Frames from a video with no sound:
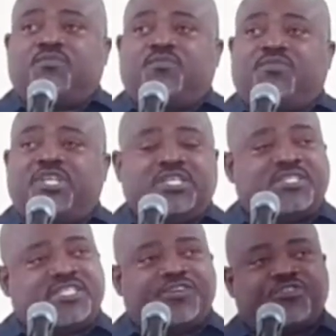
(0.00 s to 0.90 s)
the
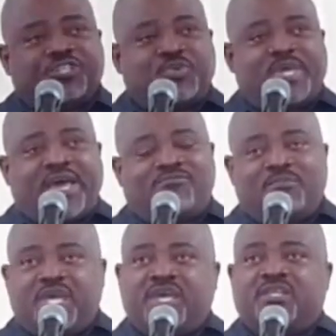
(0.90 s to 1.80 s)
decisions we have
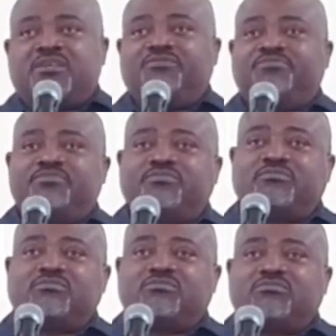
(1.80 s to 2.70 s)
made,
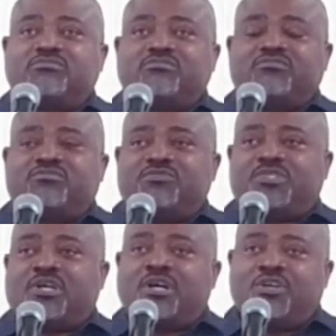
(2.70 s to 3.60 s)
the
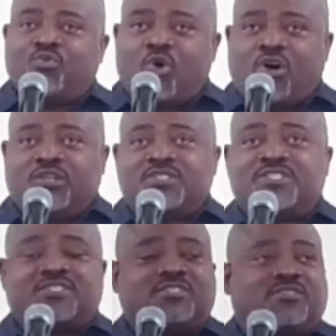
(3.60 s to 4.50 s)
good
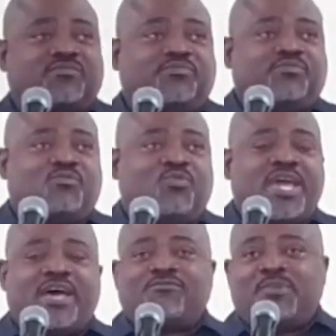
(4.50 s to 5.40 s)
ones we
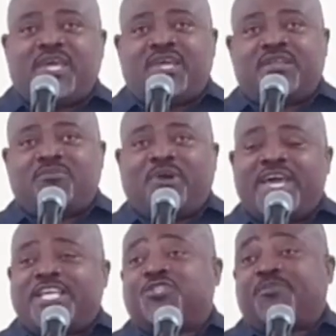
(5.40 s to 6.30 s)
have made, but
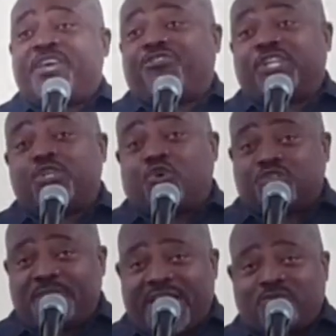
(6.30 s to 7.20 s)
especially those
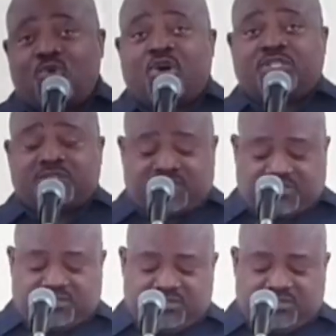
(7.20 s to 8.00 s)
bad ones.